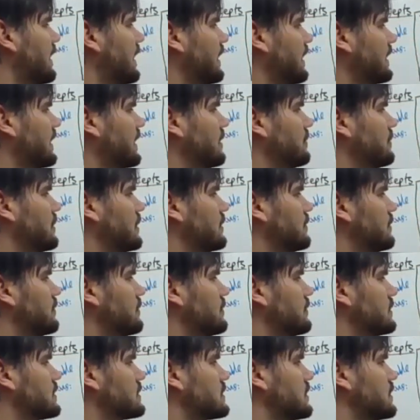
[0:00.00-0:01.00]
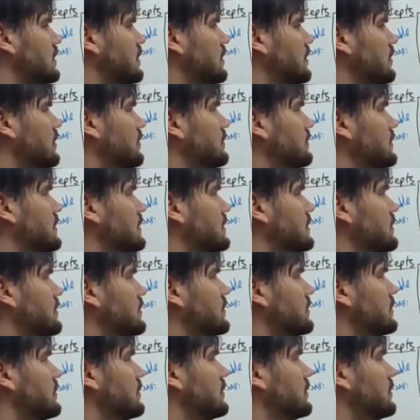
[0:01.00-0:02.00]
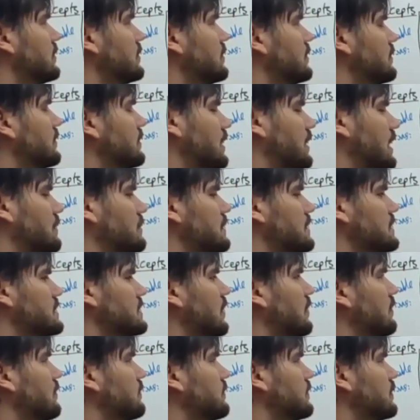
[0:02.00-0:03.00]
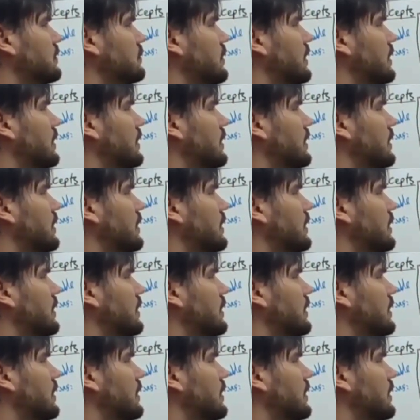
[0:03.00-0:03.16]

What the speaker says: that can be solved for